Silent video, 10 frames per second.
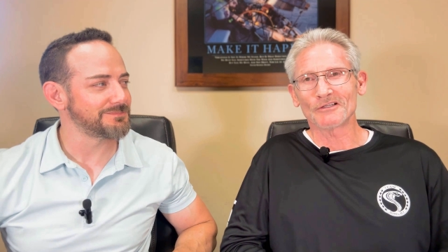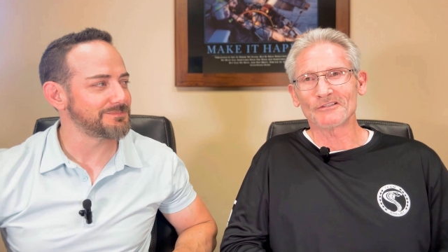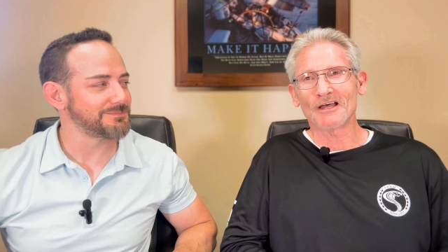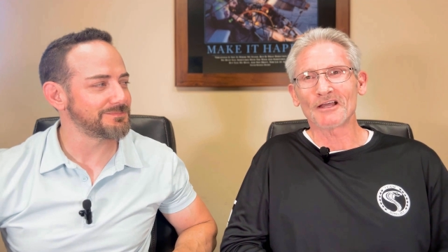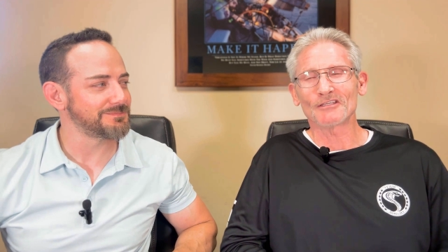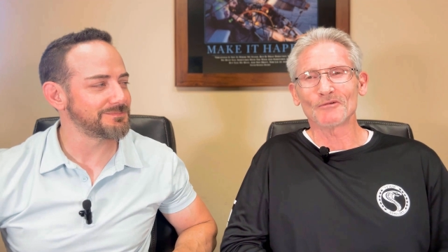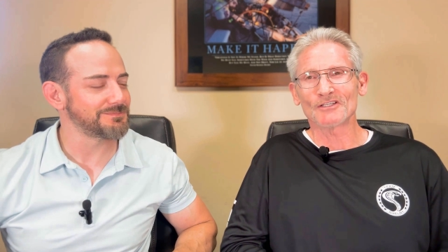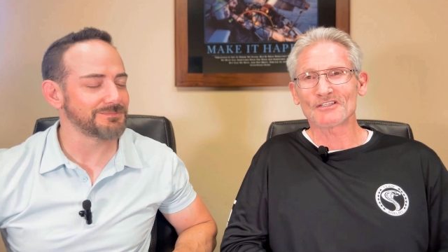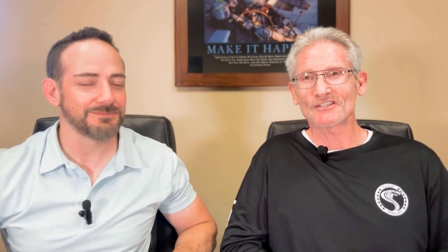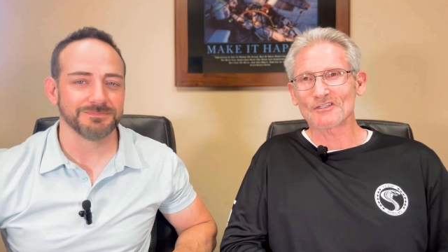Speaker 1: legal
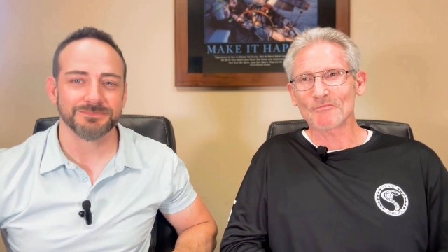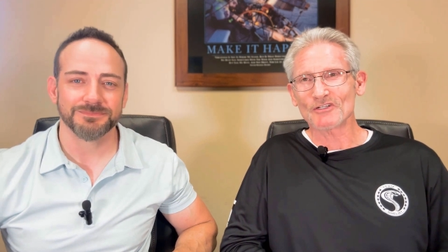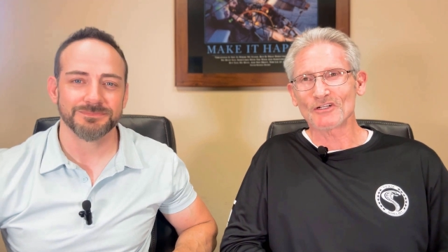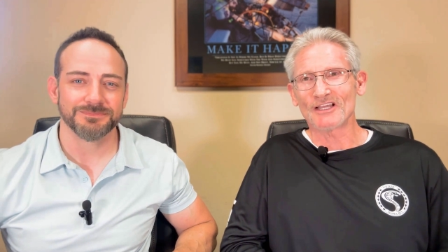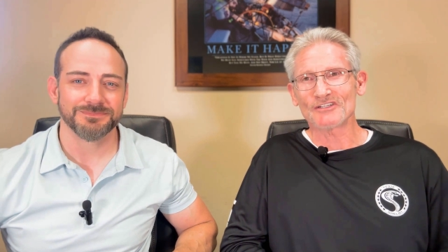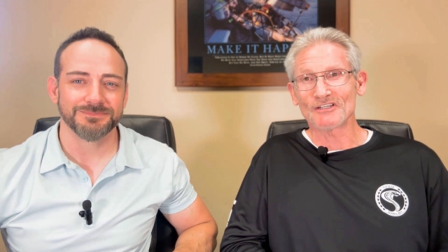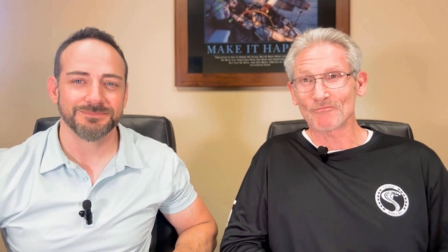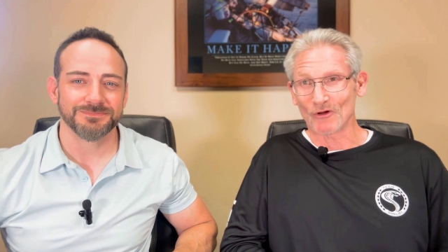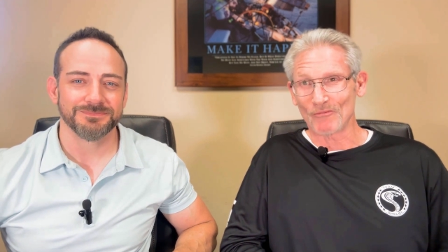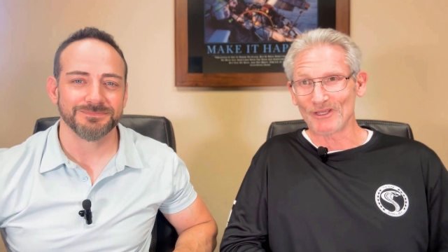document assistant specializing
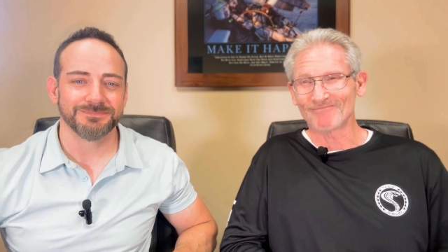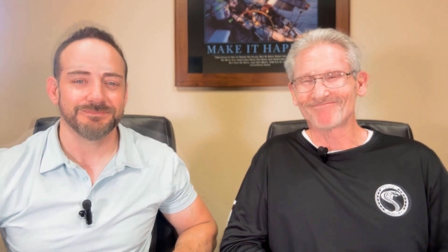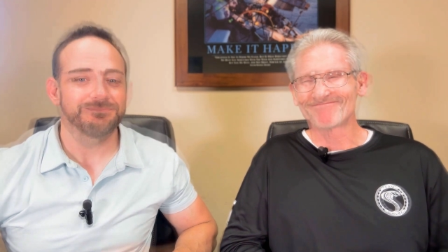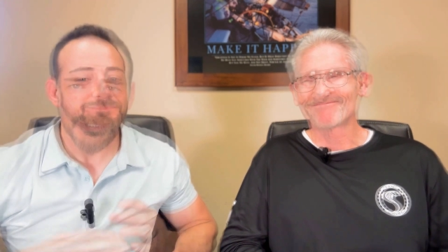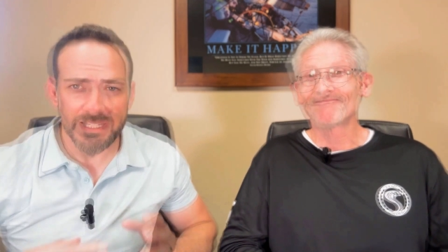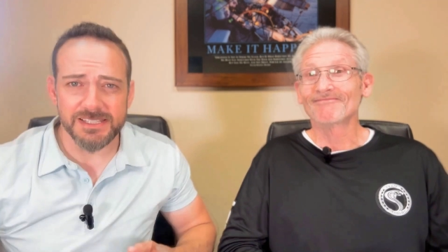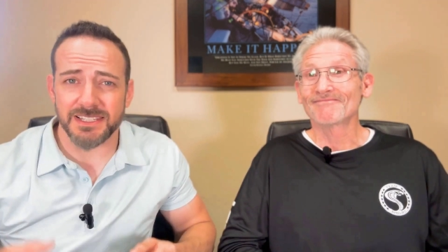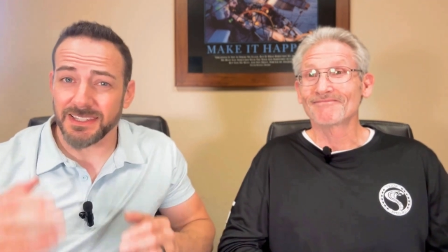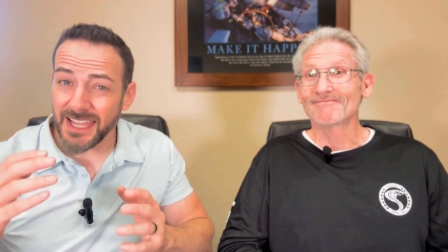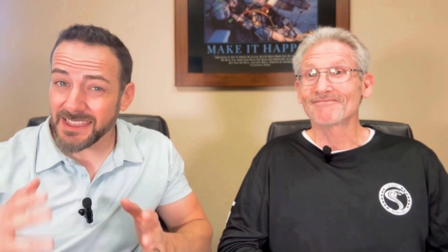in probate.
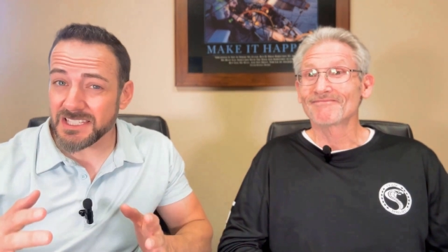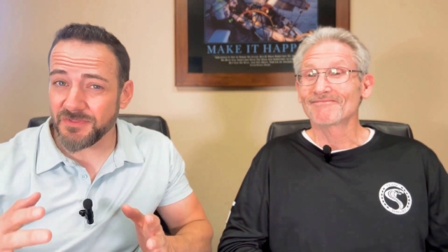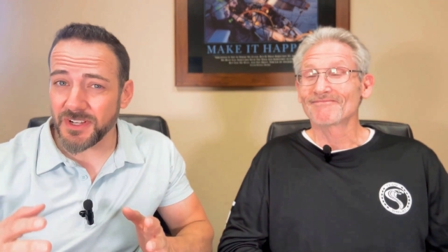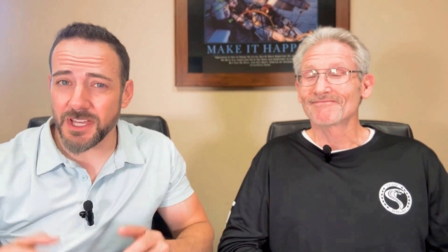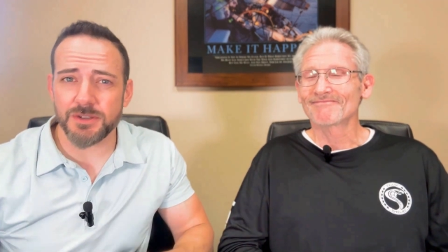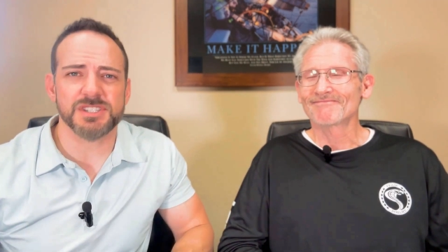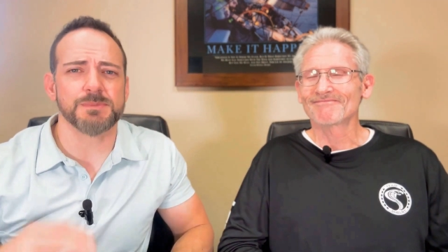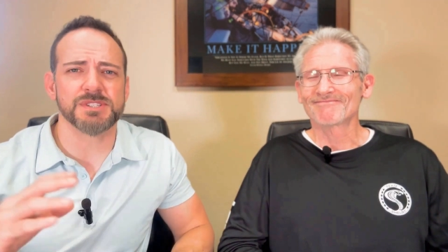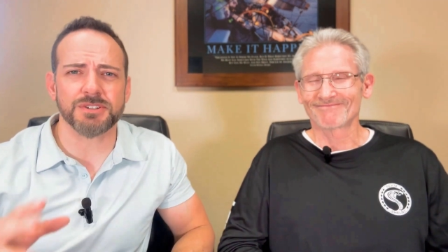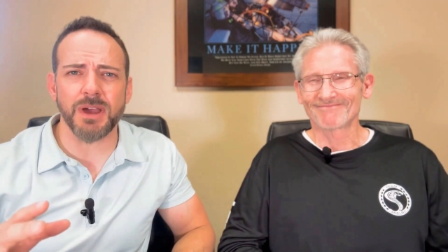
Speaker 2: Please like this video,
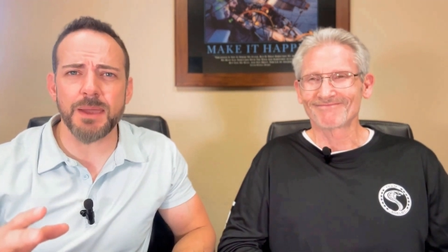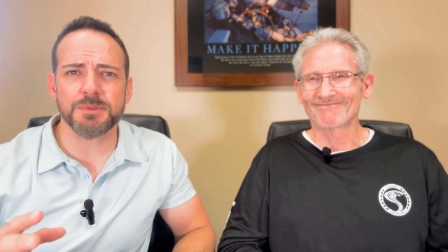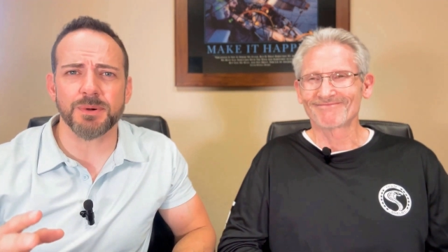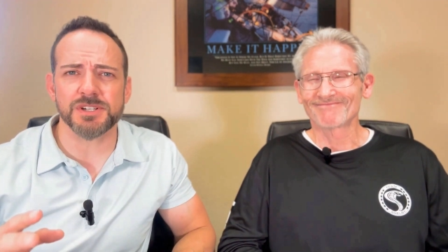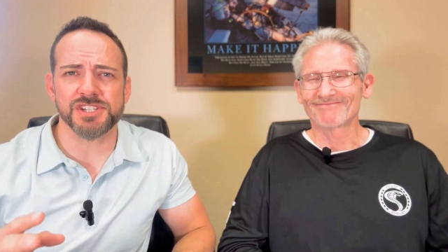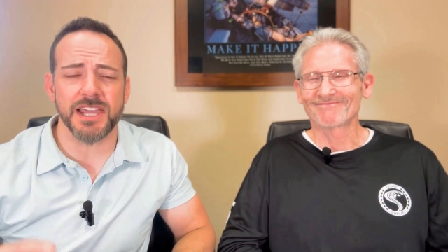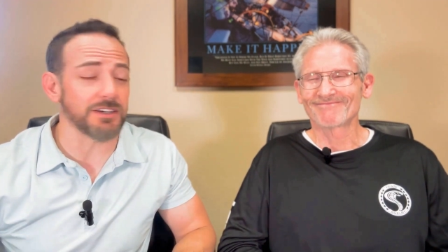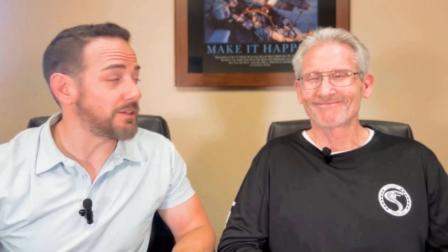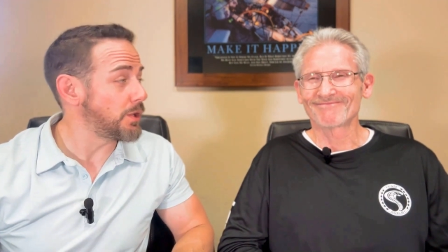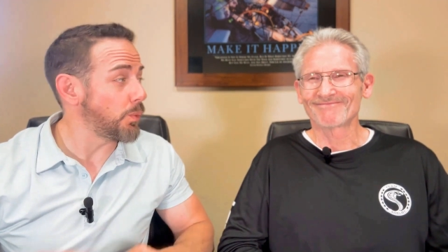subscribe to our
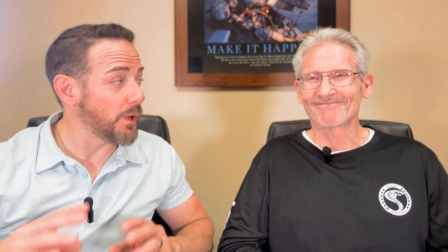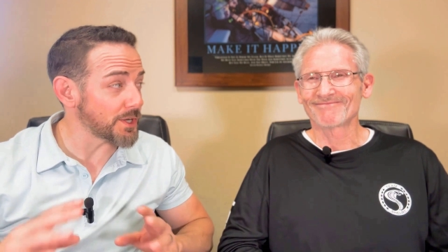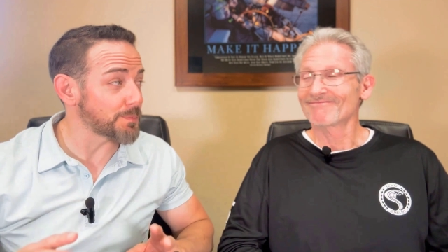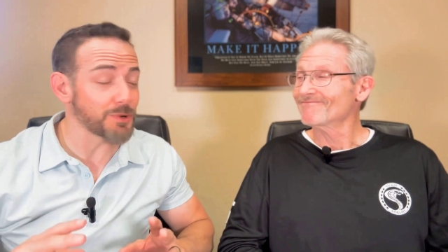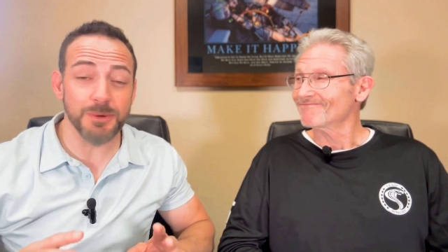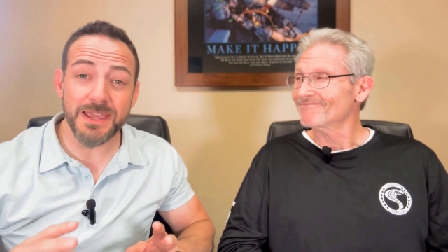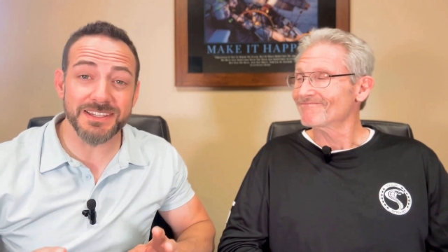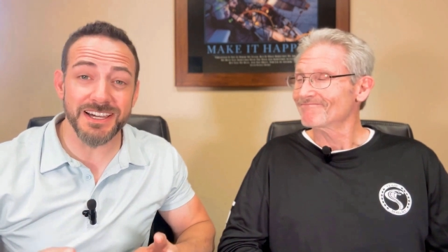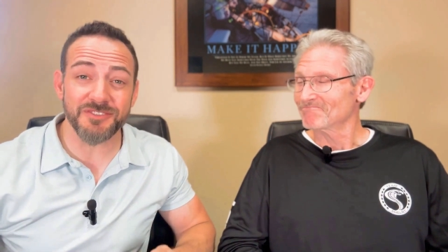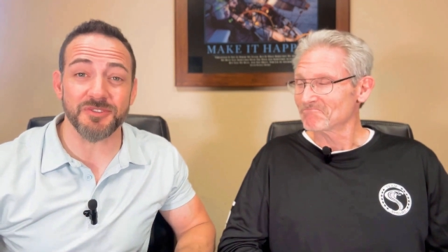channel. Want your
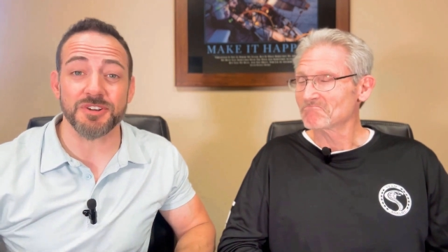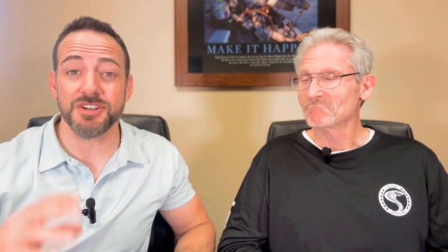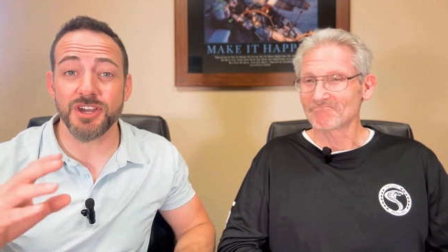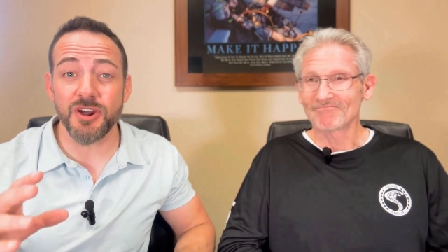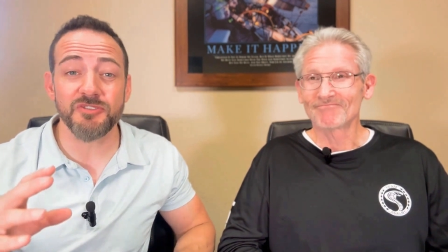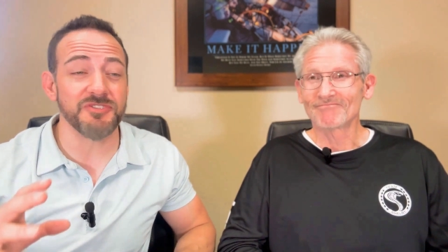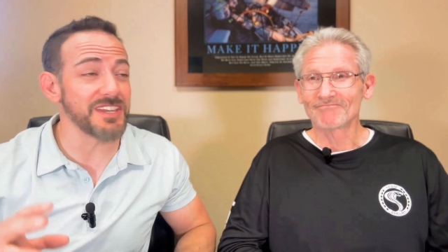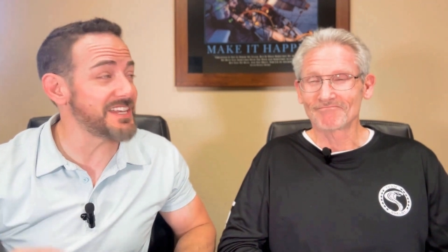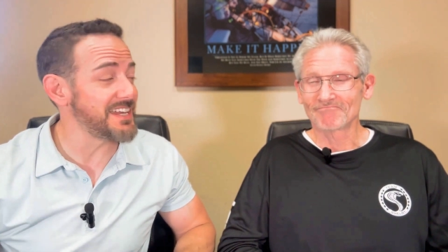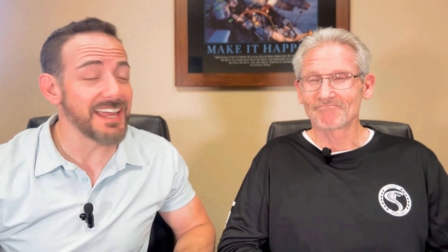probate done for no
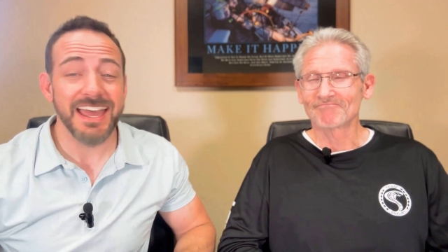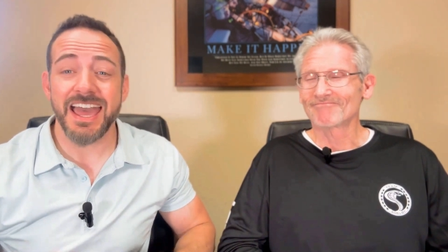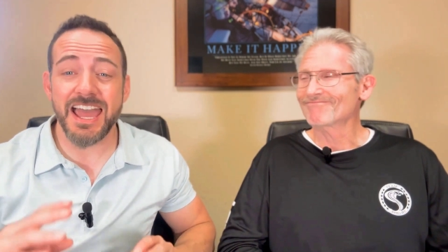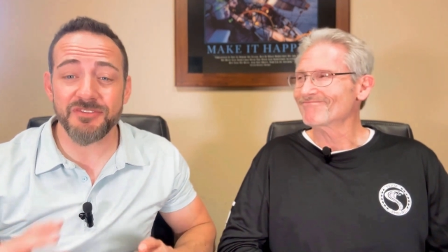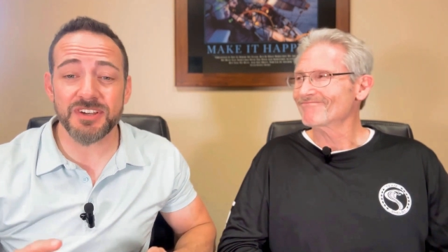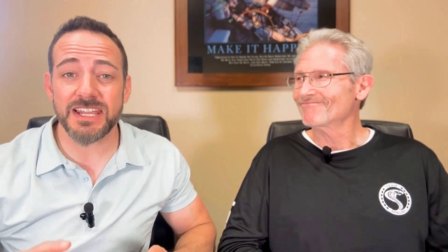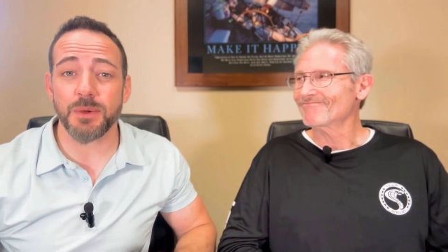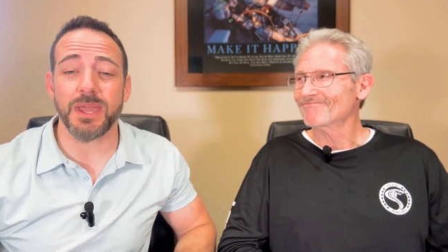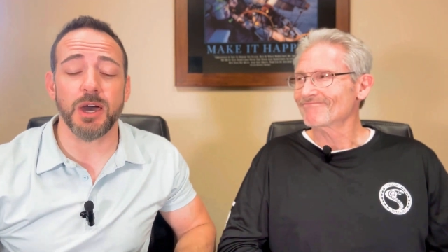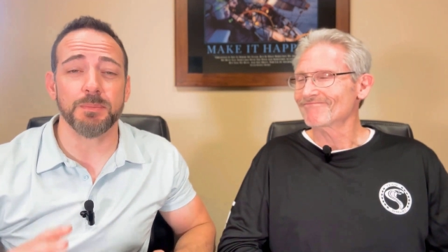fee? Every
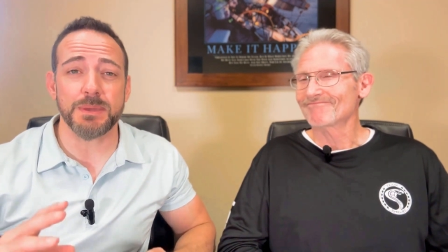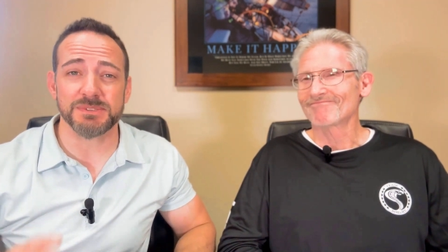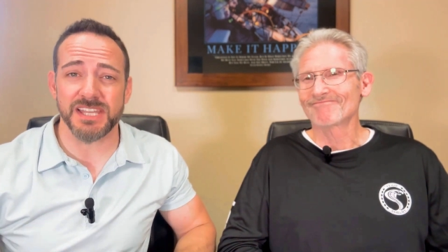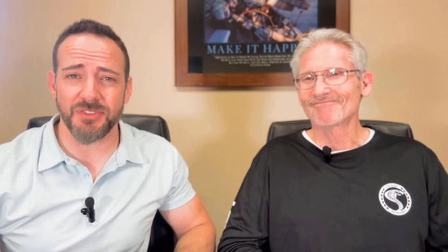day we help people